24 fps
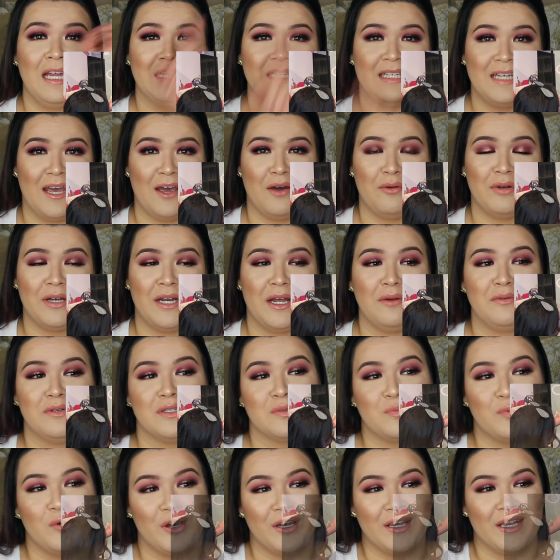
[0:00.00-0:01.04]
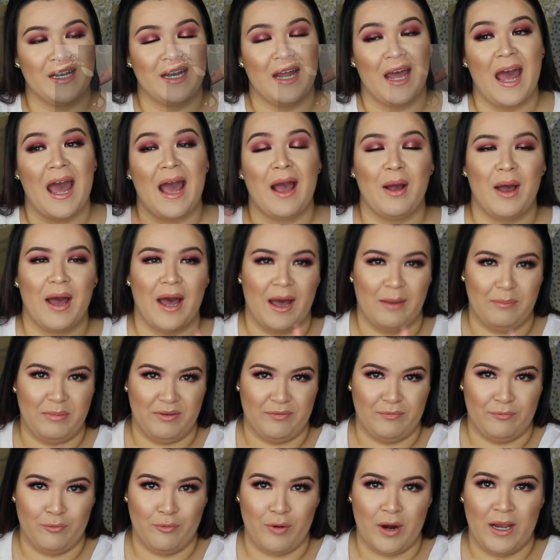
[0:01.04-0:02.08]
Now, when I was walking,
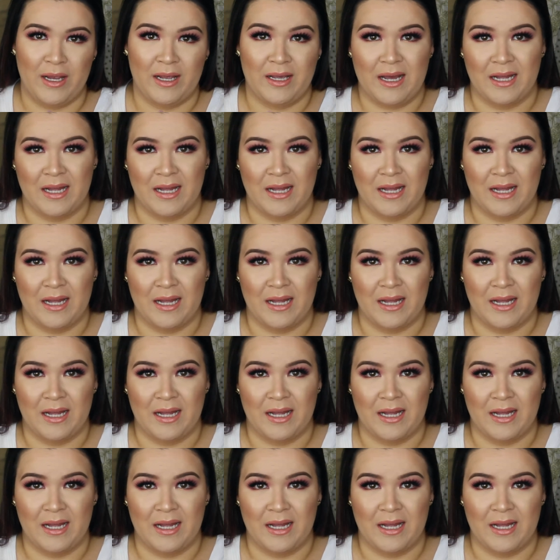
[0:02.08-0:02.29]
before I